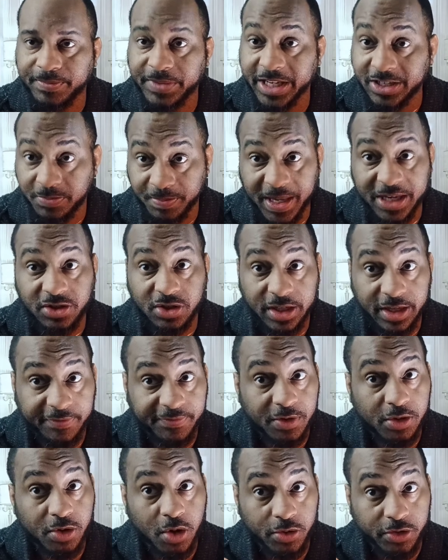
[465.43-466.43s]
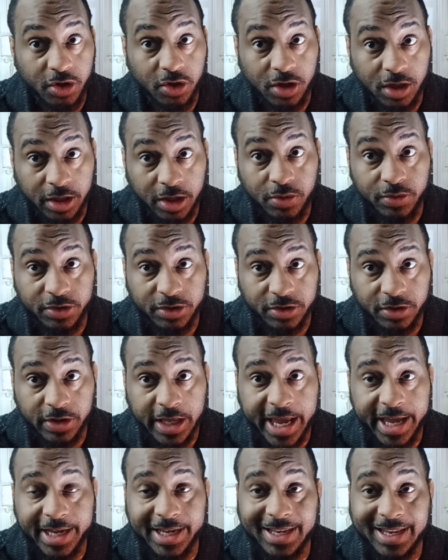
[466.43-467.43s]
especially if you know you're close to
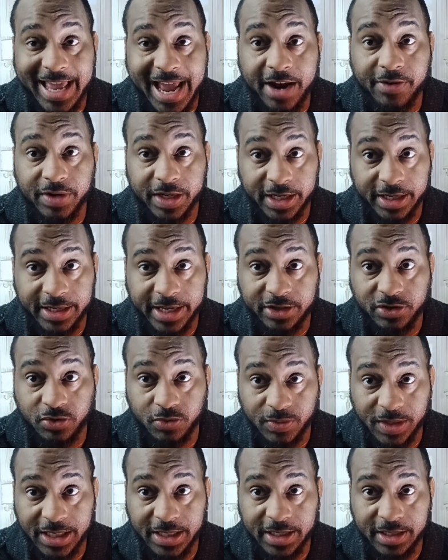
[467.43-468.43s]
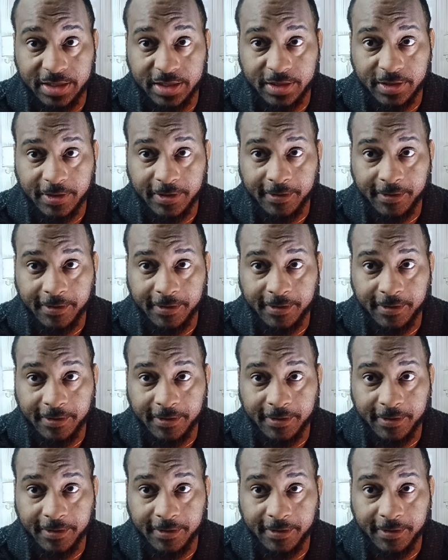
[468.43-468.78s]
that clarity that you need,